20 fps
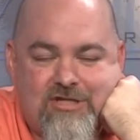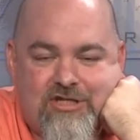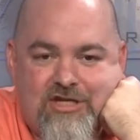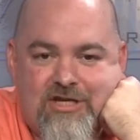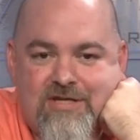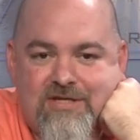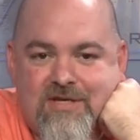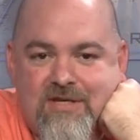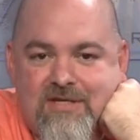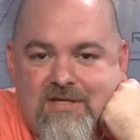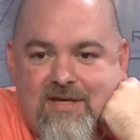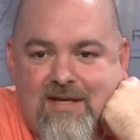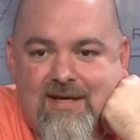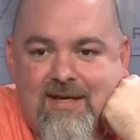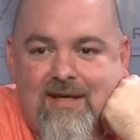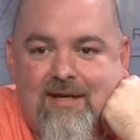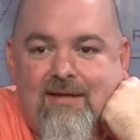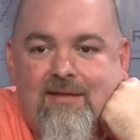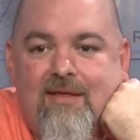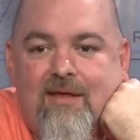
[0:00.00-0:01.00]
Jesus and
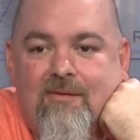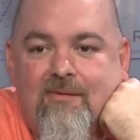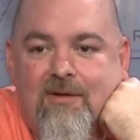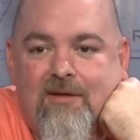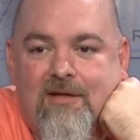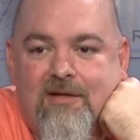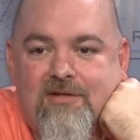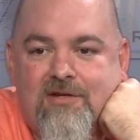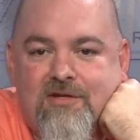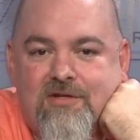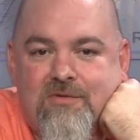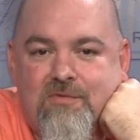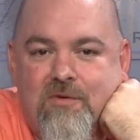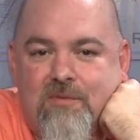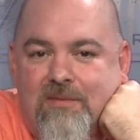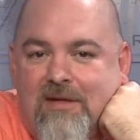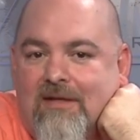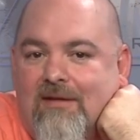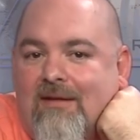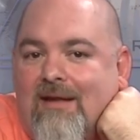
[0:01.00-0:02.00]
anything religious
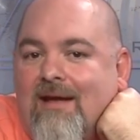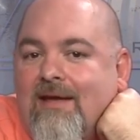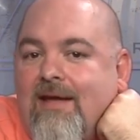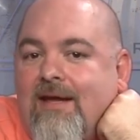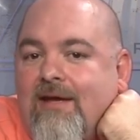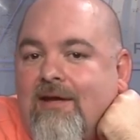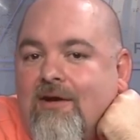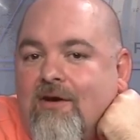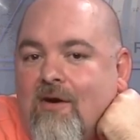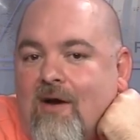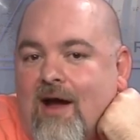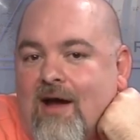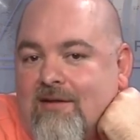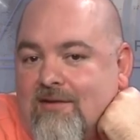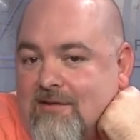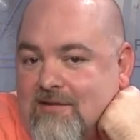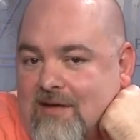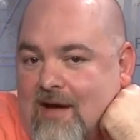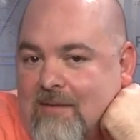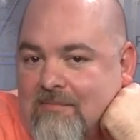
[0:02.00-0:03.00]
would be lucky to
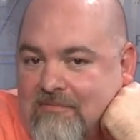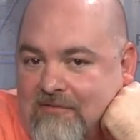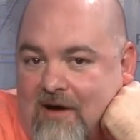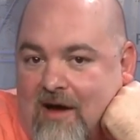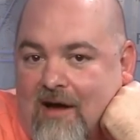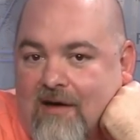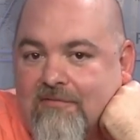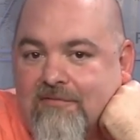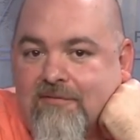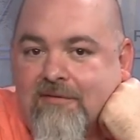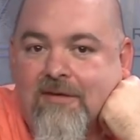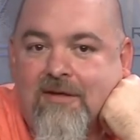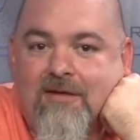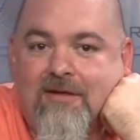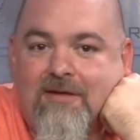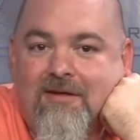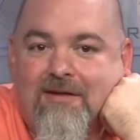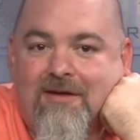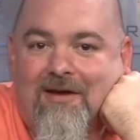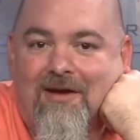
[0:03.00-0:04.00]
crack the top five.
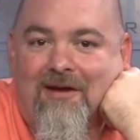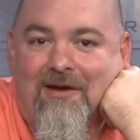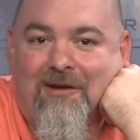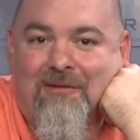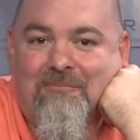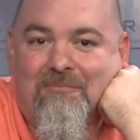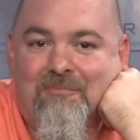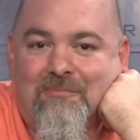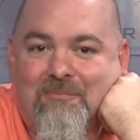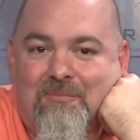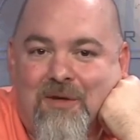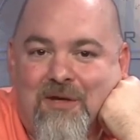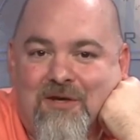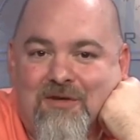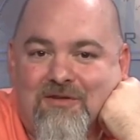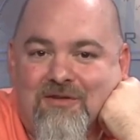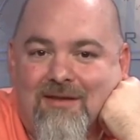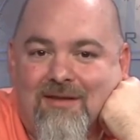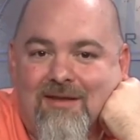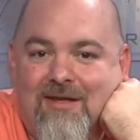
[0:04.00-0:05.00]
Um,
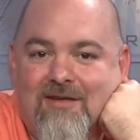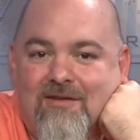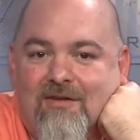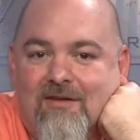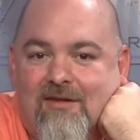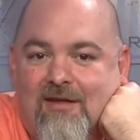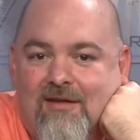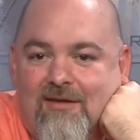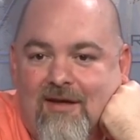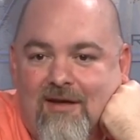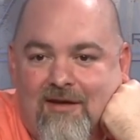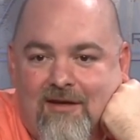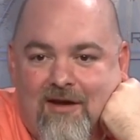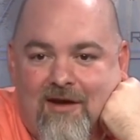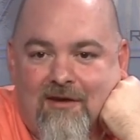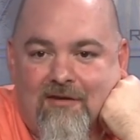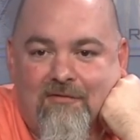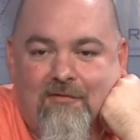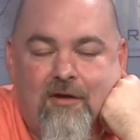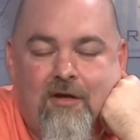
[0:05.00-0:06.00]
because the things that they think
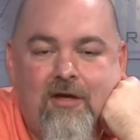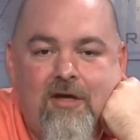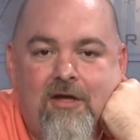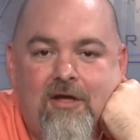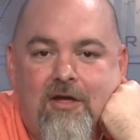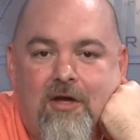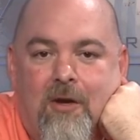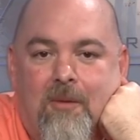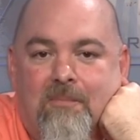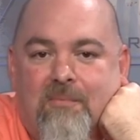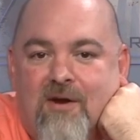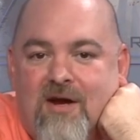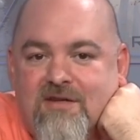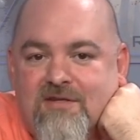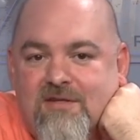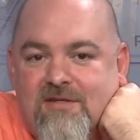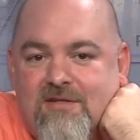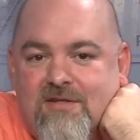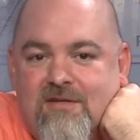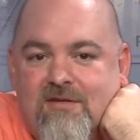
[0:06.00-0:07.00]
of, you know,
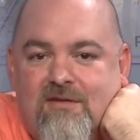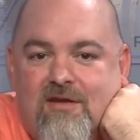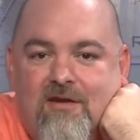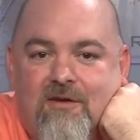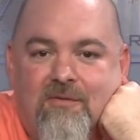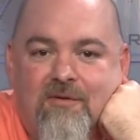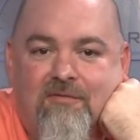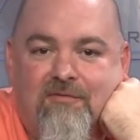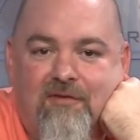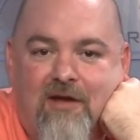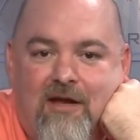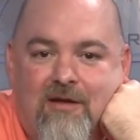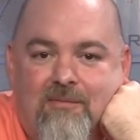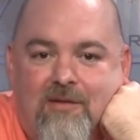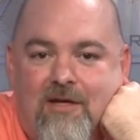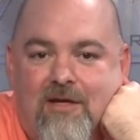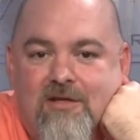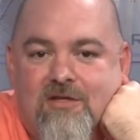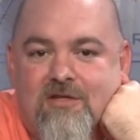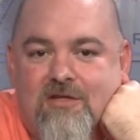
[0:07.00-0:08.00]
presents and dinner with
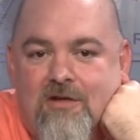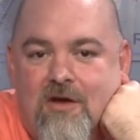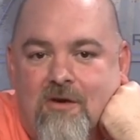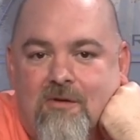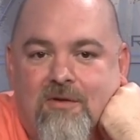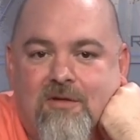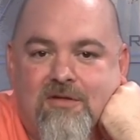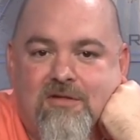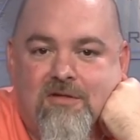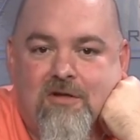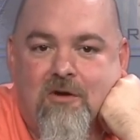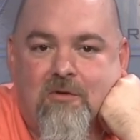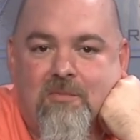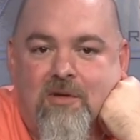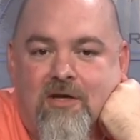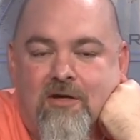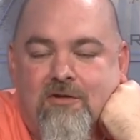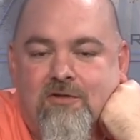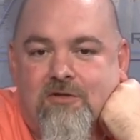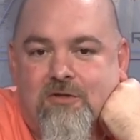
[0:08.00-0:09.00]
family and snow and
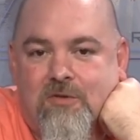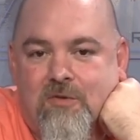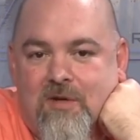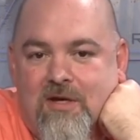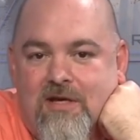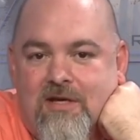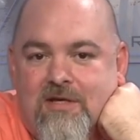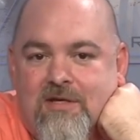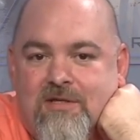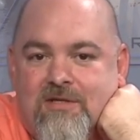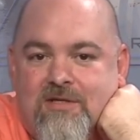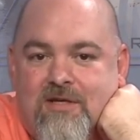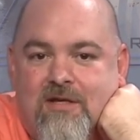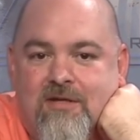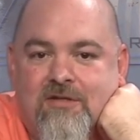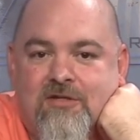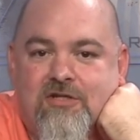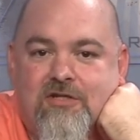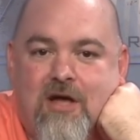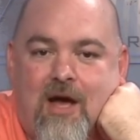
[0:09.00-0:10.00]
snowmen and trees
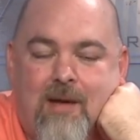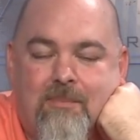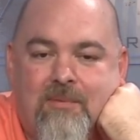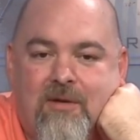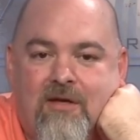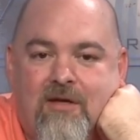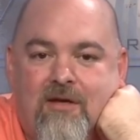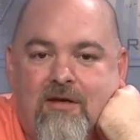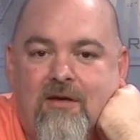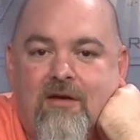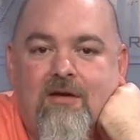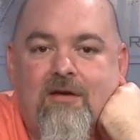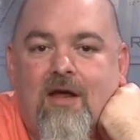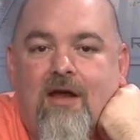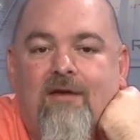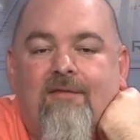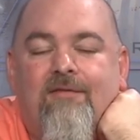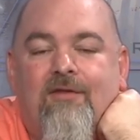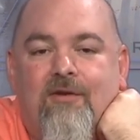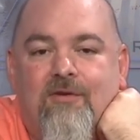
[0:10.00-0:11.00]
and shopping and
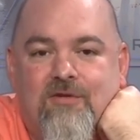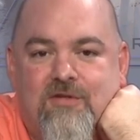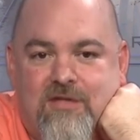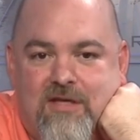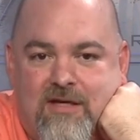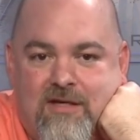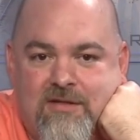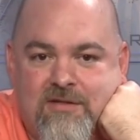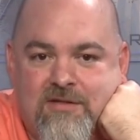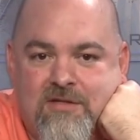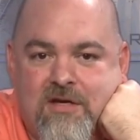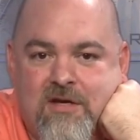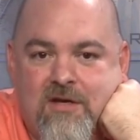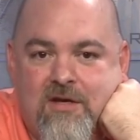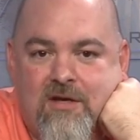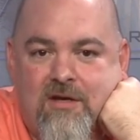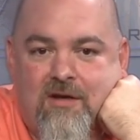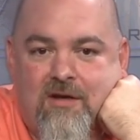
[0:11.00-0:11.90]
none of those things